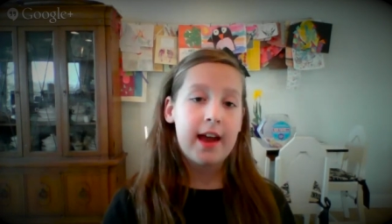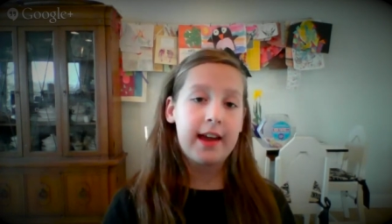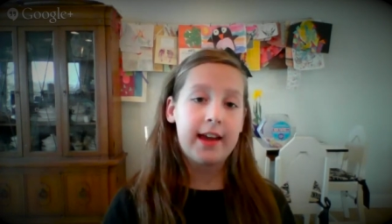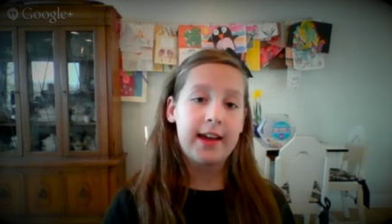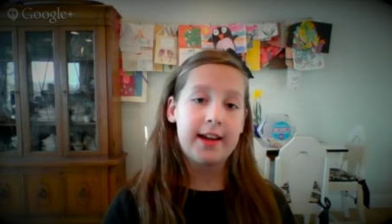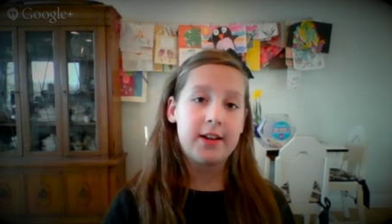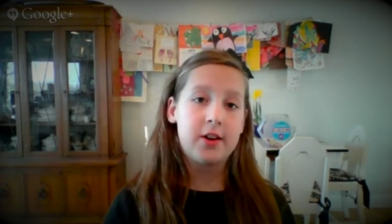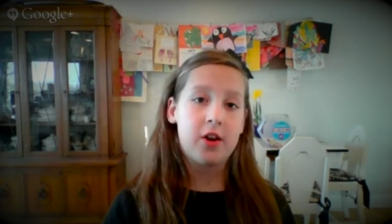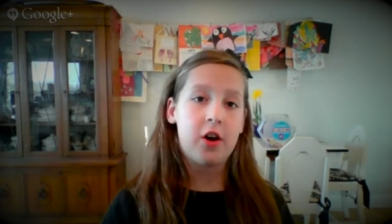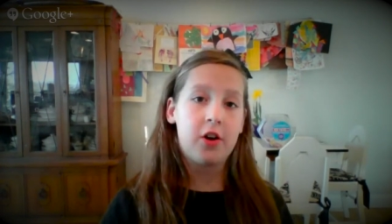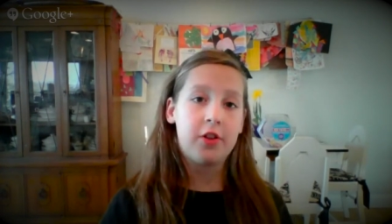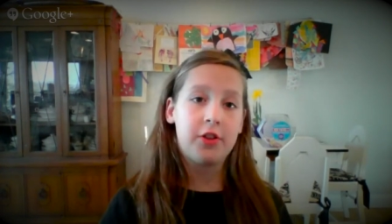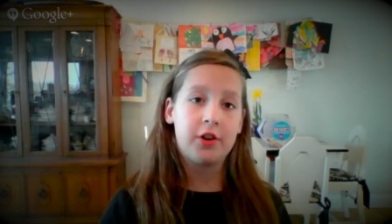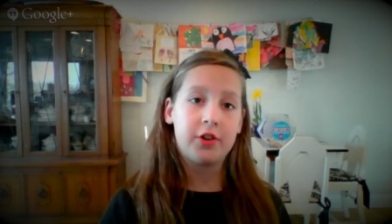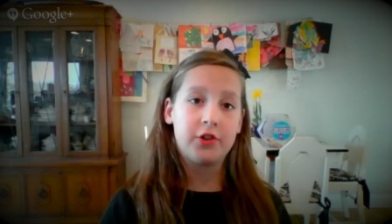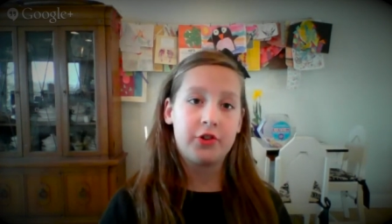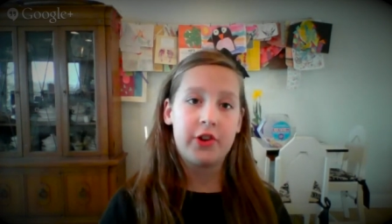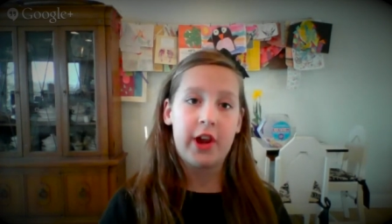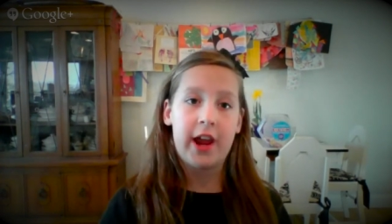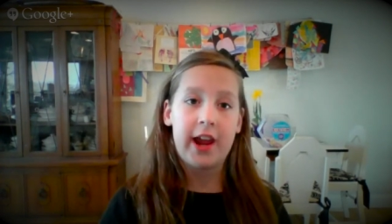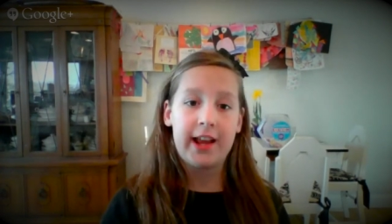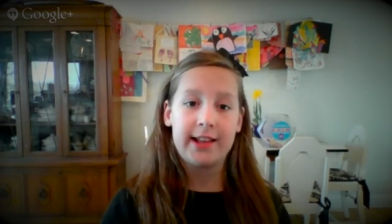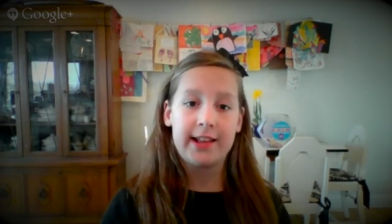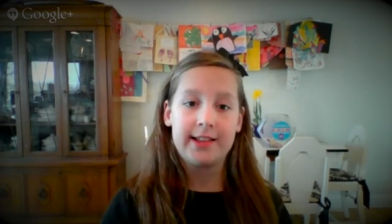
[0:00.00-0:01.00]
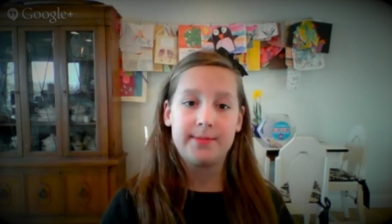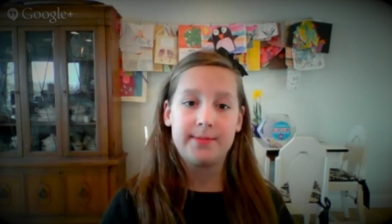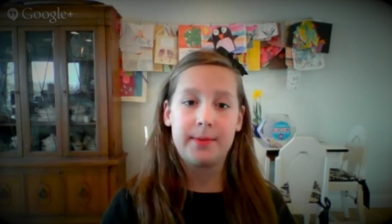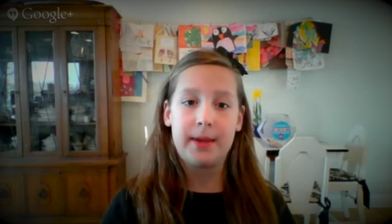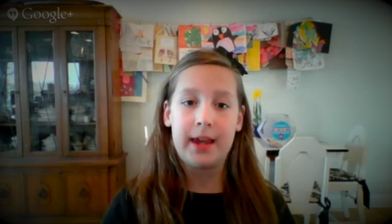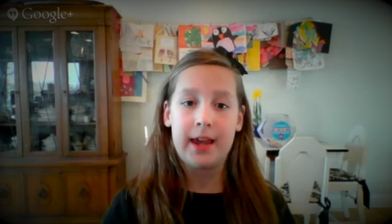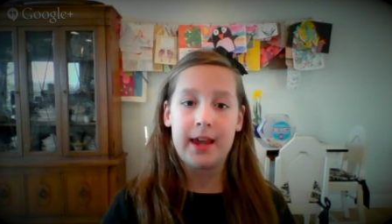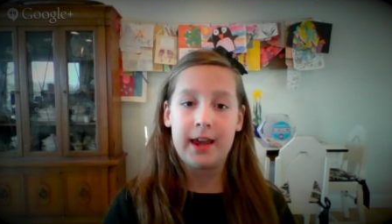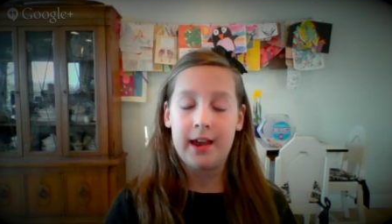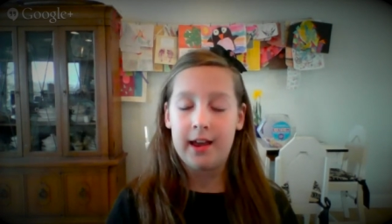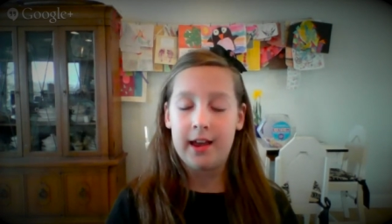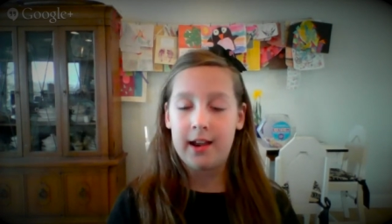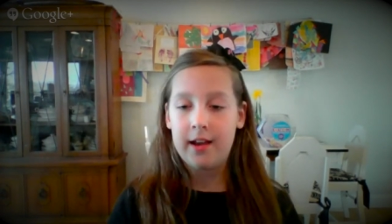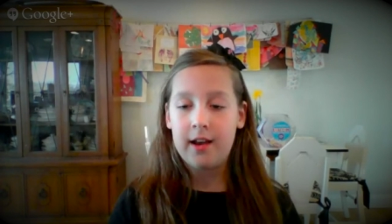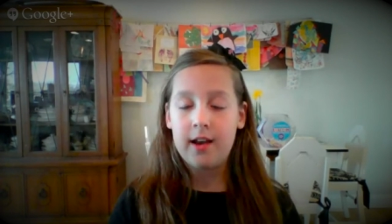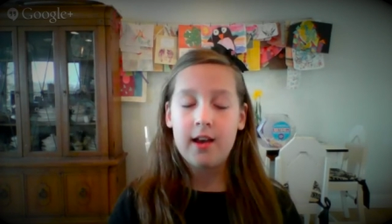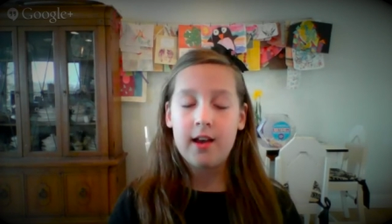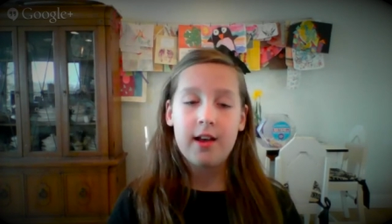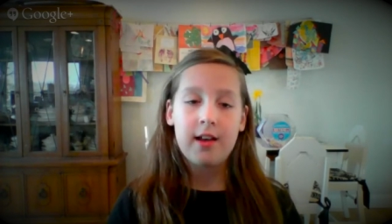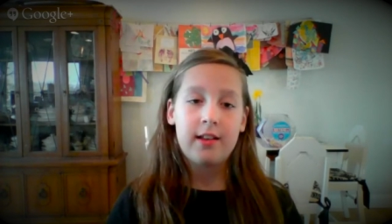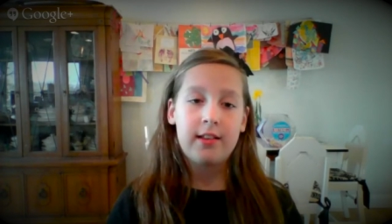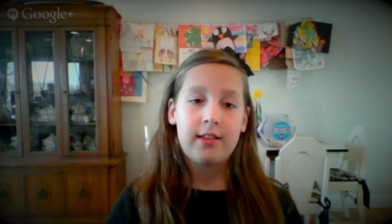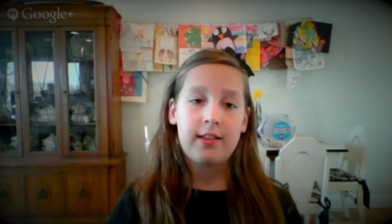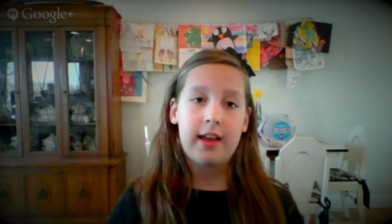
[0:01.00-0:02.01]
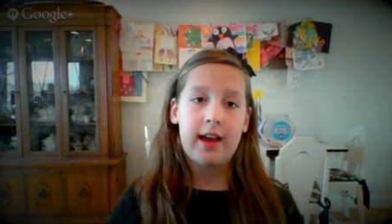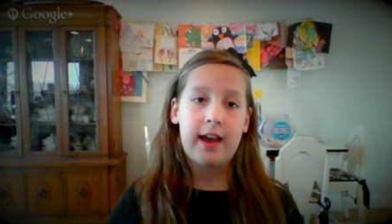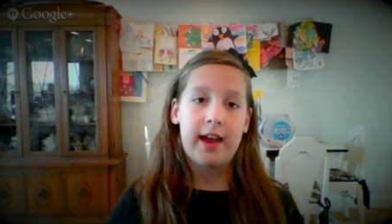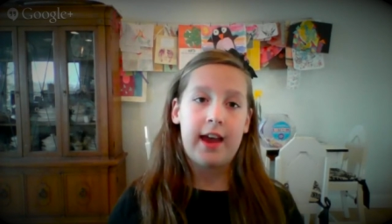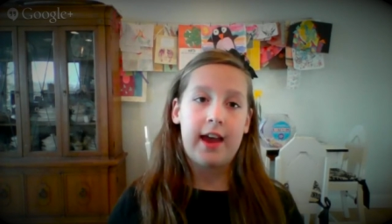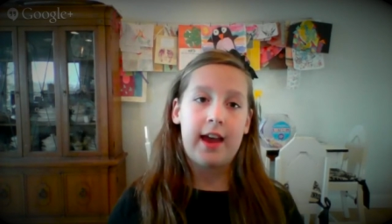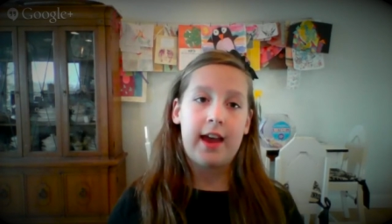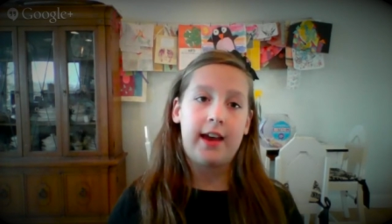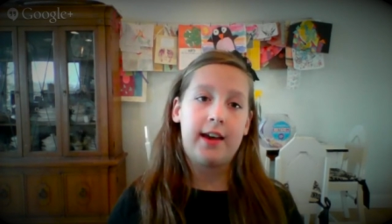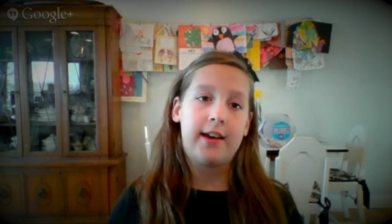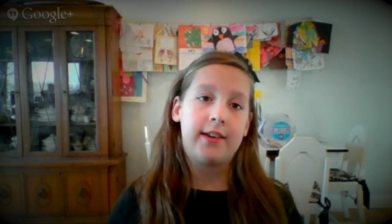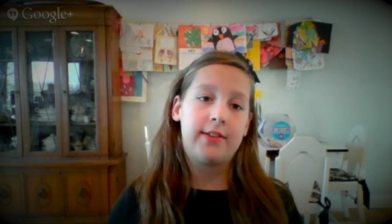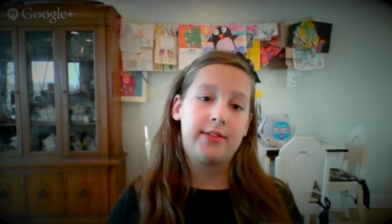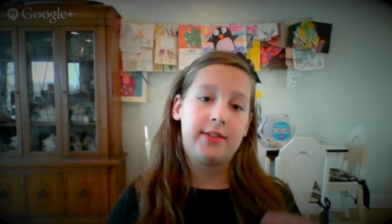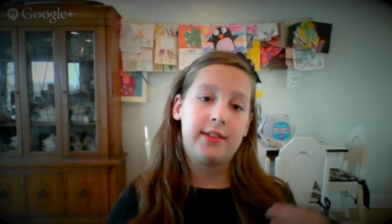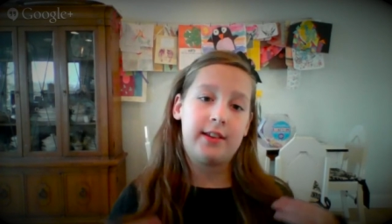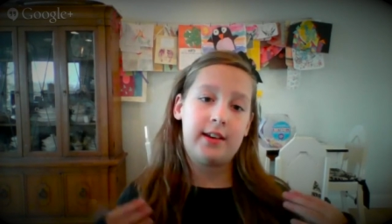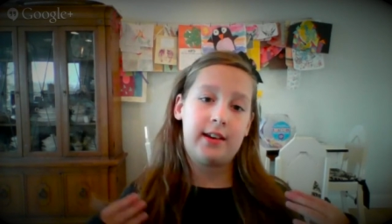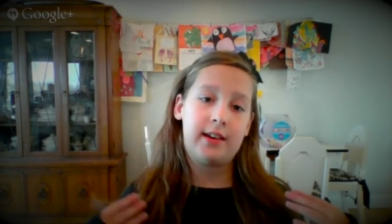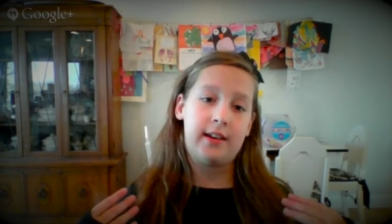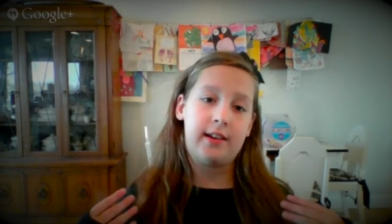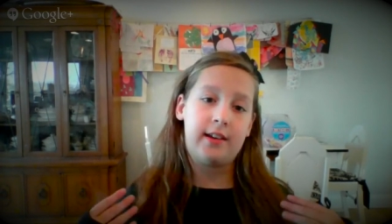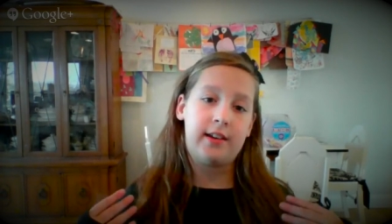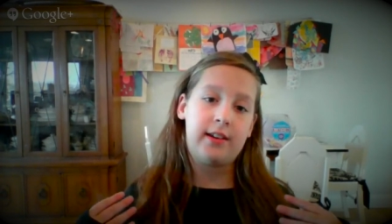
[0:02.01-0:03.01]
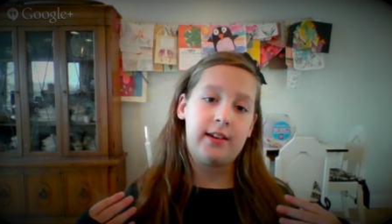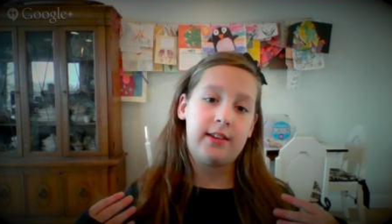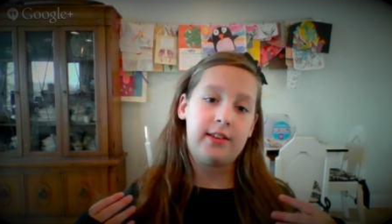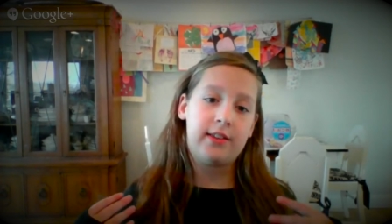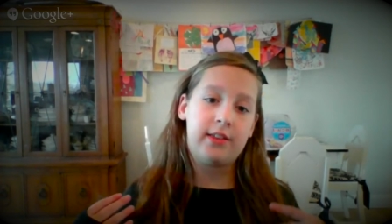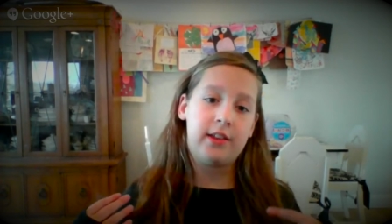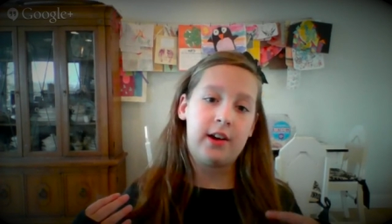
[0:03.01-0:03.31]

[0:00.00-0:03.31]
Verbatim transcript: and all those shades mean like the